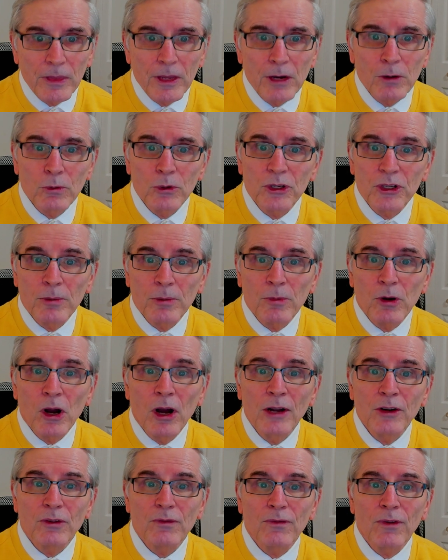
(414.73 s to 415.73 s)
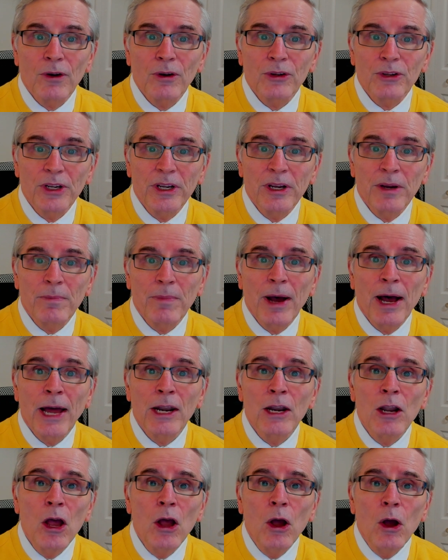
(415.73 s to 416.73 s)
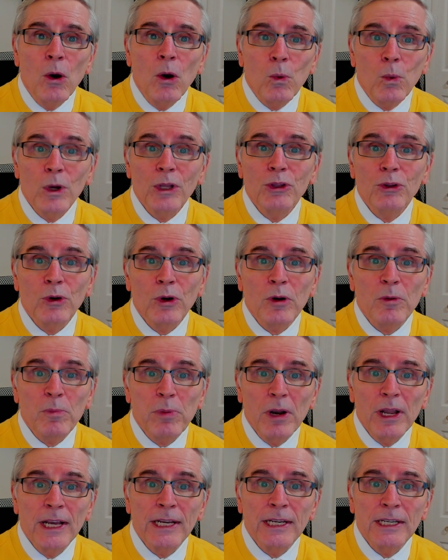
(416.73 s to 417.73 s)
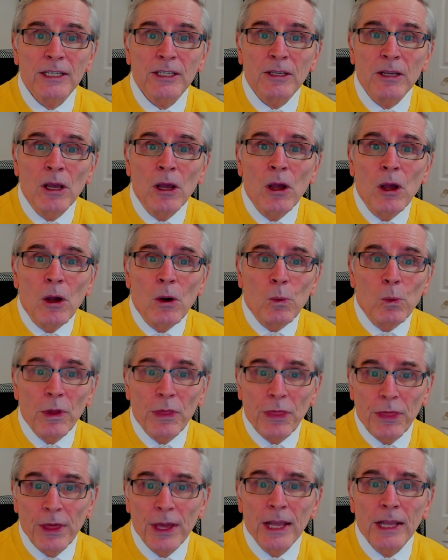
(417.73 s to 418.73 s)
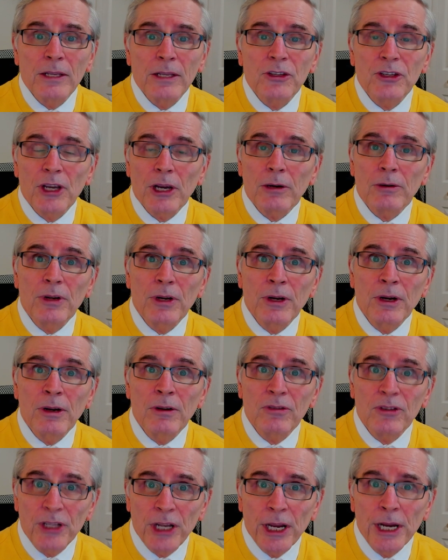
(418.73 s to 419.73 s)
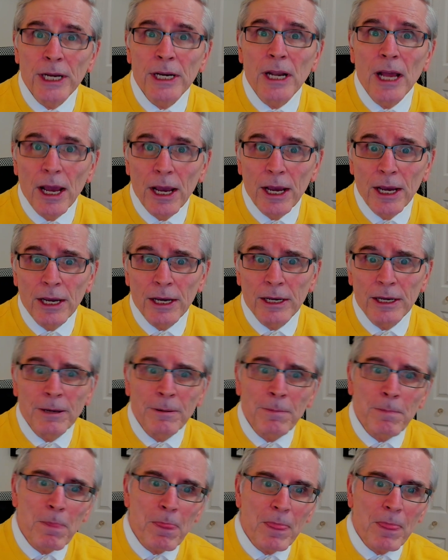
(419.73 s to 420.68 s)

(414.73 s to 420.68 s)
There was some controversy about what took place with then Secretary of State Haig.